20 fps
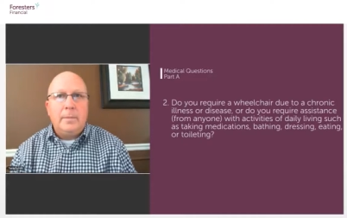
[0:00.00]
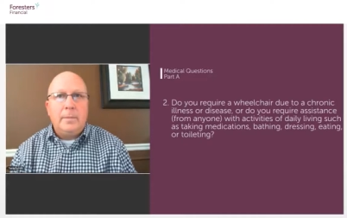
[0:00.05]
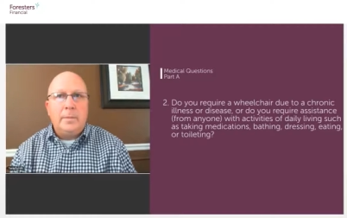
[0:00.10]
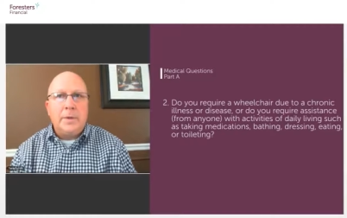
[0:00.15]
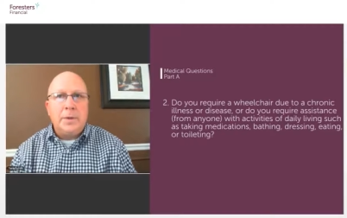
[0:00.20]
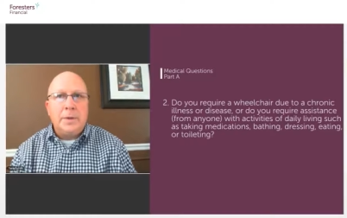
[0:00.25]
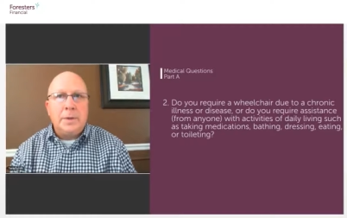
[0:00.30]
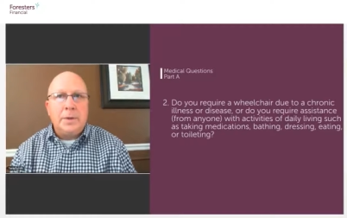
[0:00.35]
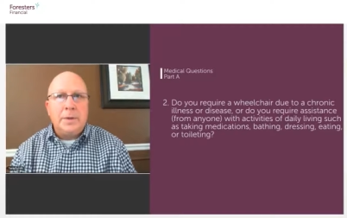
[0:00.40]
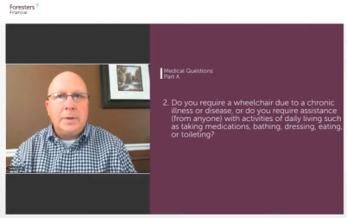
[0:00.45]

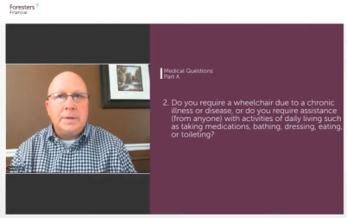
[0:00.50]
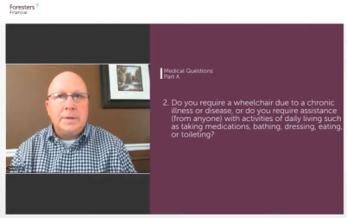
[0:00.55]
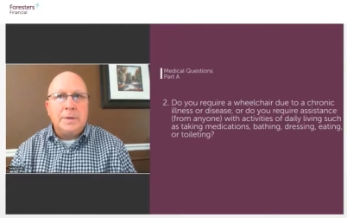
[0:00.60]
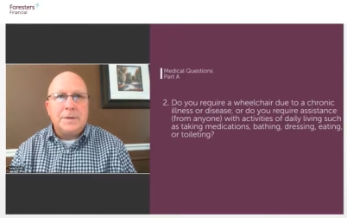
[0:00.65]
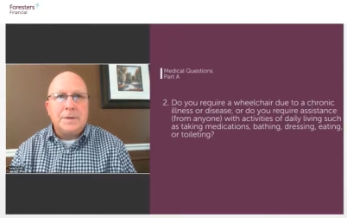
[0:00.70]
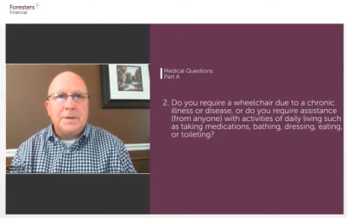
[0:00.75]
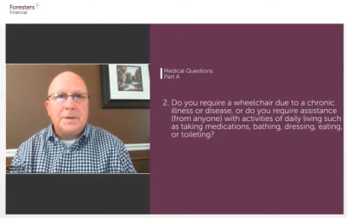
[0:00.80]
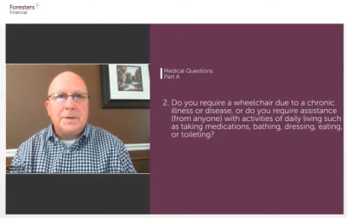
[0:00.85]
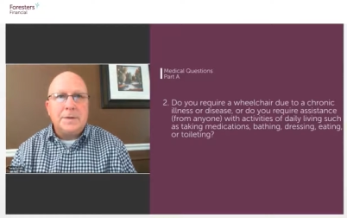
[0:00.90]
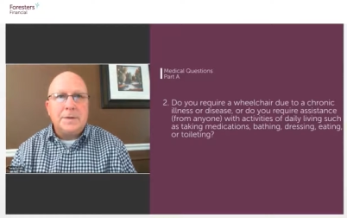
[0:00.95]
there
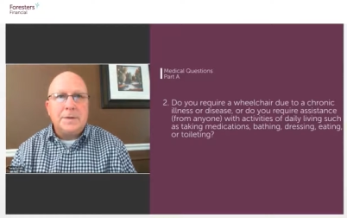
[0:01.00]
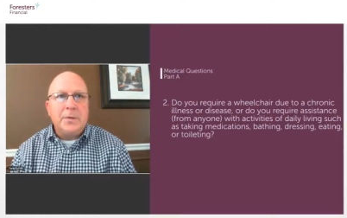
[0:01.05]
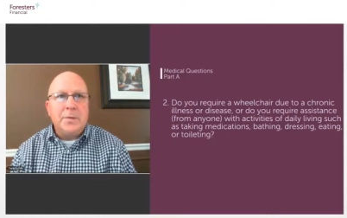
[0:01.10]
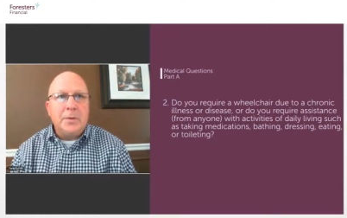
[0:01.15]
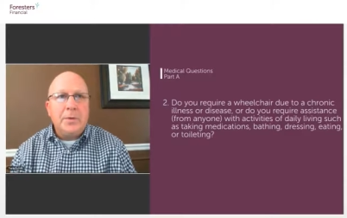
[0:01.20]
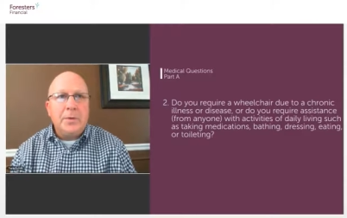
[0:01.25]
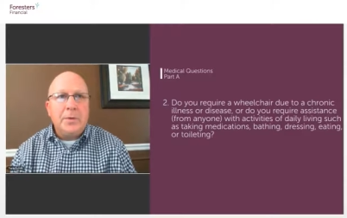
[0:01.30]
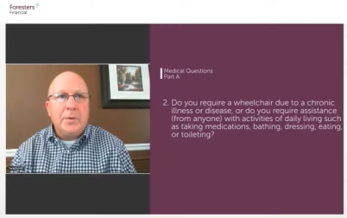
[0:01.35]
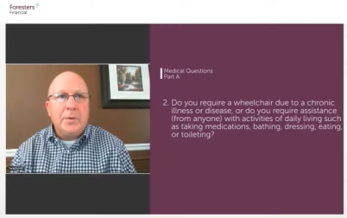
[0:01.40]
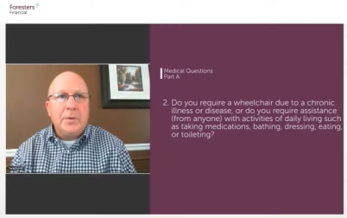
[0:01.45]
is
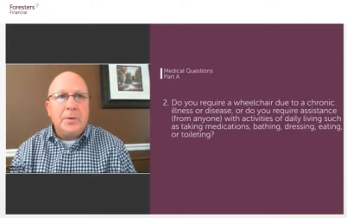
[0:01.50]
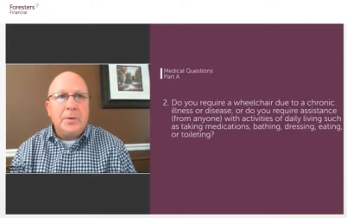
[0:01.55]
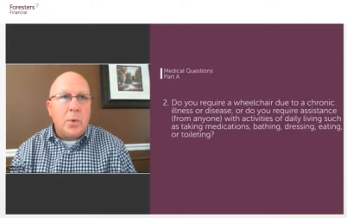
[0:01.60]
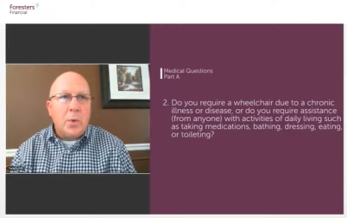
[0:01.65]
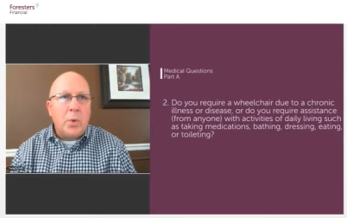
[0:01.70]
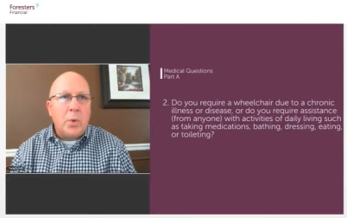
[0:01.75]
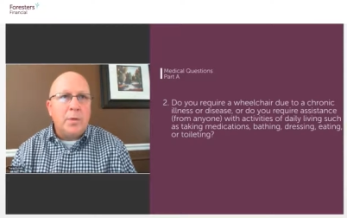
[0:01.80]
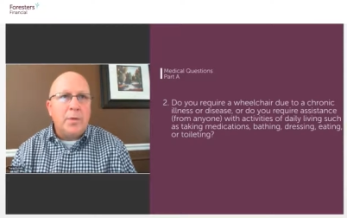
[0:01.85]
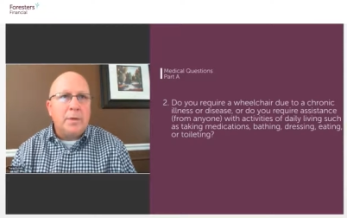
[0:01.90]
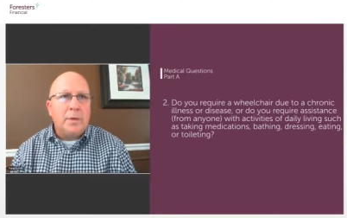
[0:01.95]
something
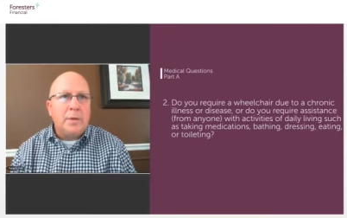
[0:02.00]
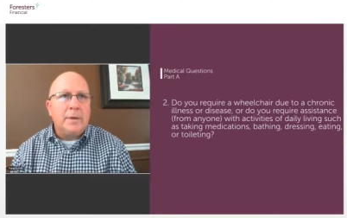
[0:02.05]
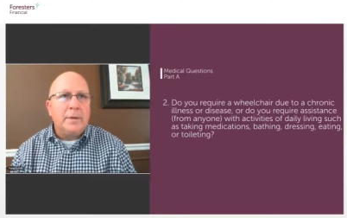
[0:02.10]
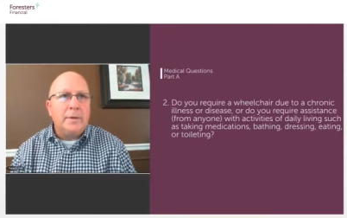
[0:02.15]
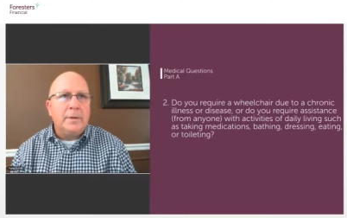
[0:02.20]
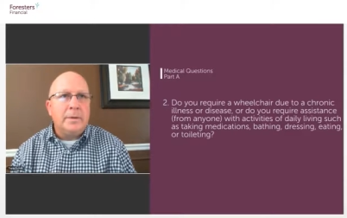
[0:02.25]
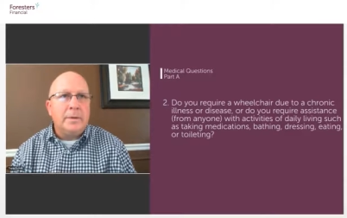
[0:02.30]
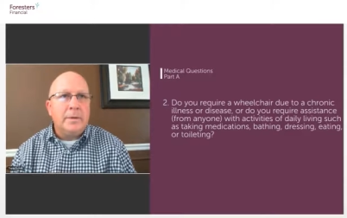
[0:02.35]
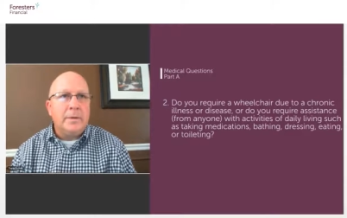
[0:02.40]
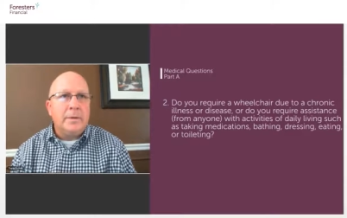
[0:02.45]
more
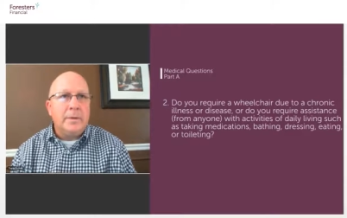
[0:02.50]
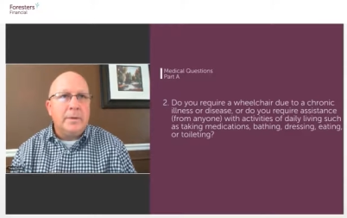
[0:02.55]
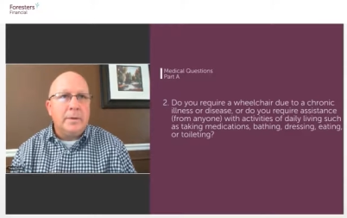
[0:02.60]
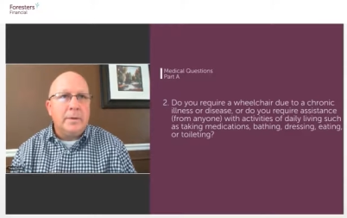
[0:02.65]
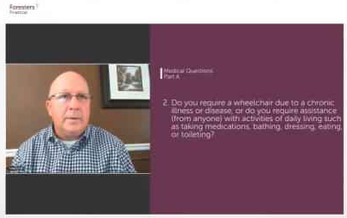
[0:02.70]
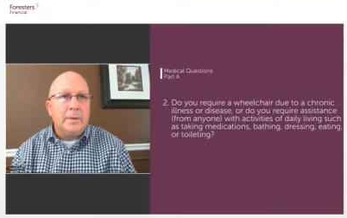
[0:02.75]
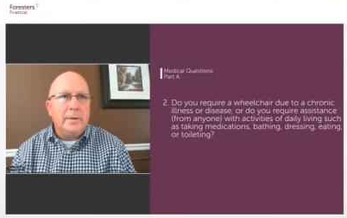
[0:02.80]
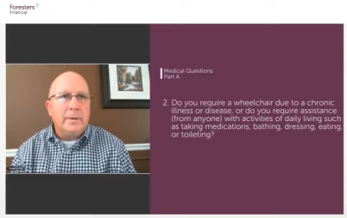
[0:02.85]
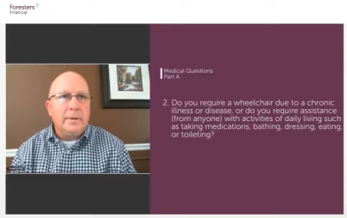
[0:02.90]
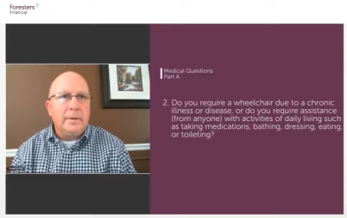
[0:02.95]
than
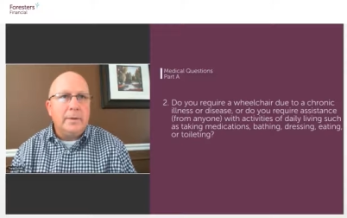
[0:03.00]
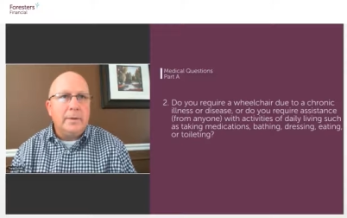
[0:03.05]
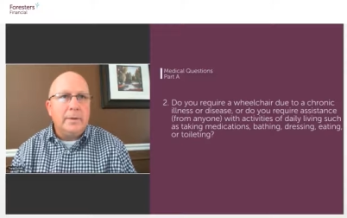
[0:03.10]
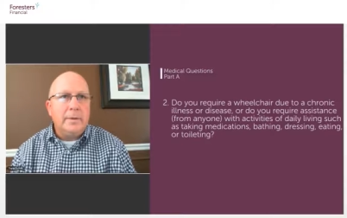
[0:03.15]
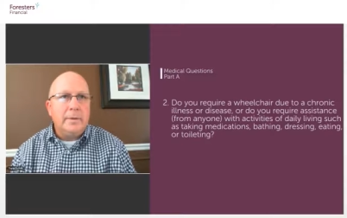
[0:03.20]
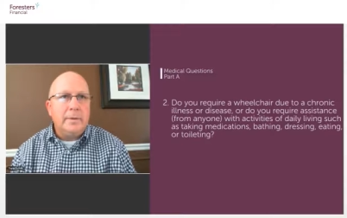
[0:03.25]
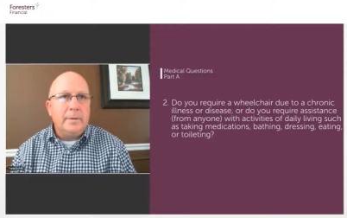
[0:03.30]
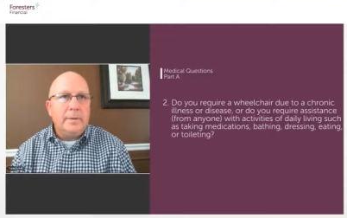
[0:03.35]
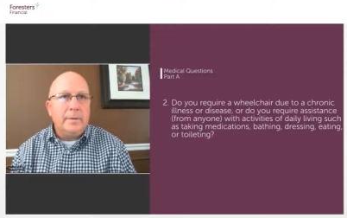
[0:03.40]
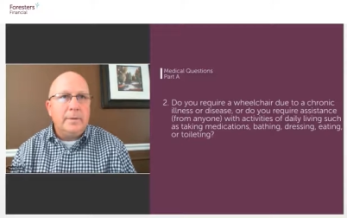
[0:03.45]

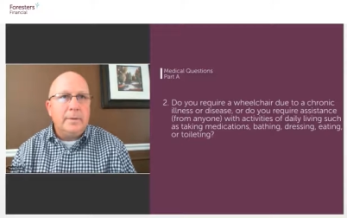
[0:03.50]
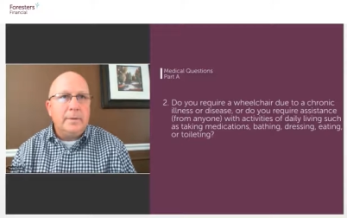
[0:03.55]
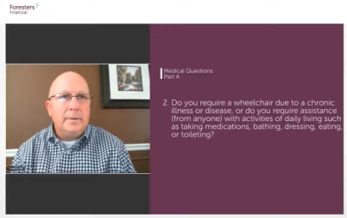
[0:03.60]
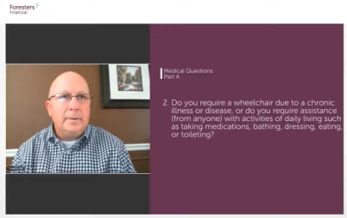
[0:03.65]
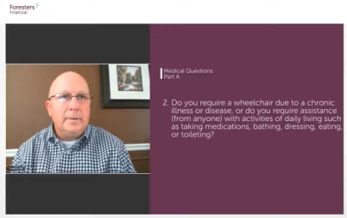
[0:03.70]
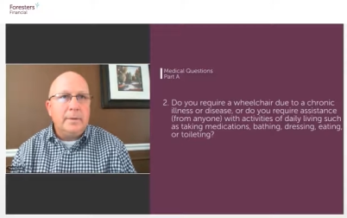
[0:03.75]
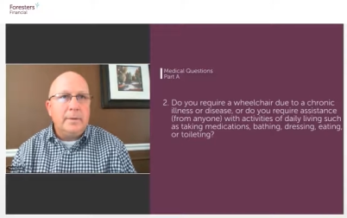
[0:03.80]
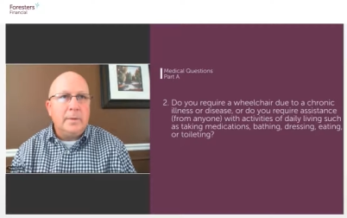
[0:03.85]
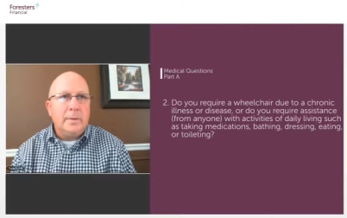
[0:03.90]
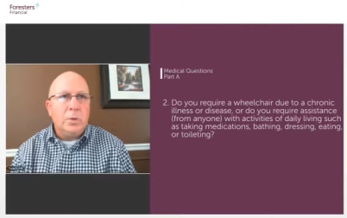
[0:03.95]

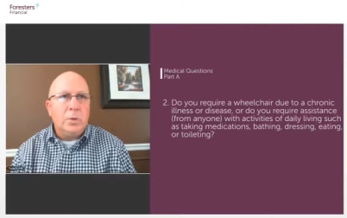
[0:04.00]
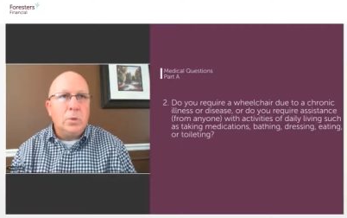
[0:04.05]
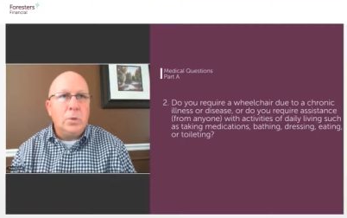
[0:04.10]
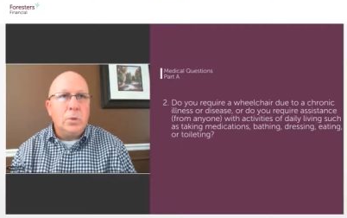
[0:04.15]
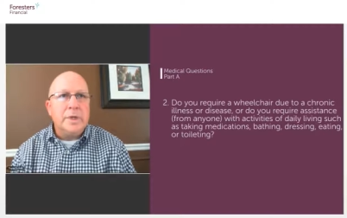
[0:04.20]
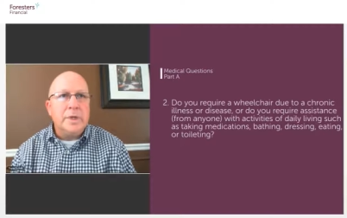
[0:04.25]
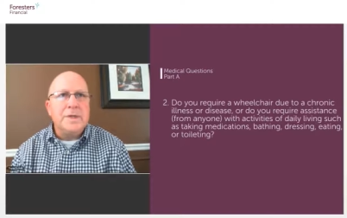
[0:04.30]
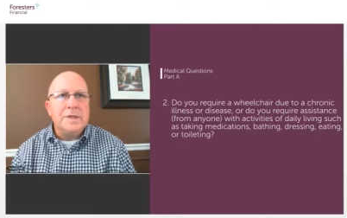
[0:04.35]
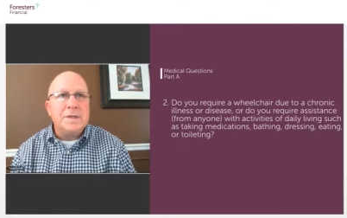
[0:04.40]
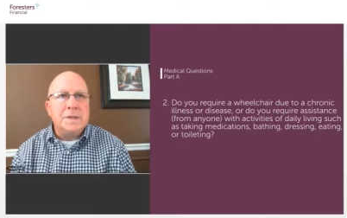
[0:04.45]
a
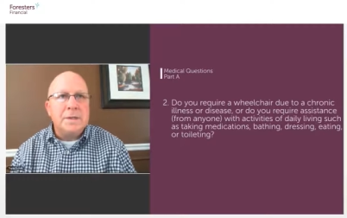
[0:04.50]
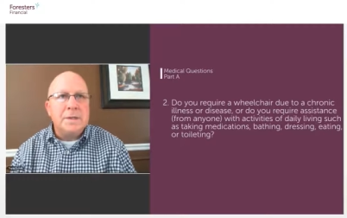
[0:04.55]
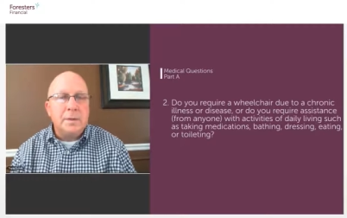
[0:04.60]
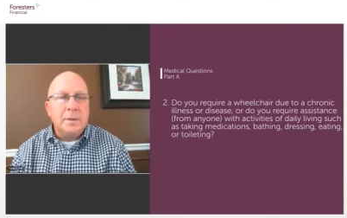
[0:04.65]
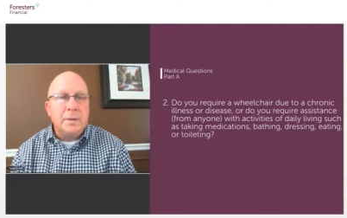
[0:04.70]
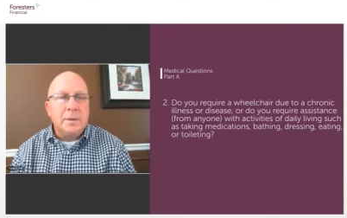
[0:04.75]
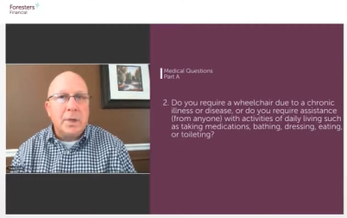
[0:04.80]
reason,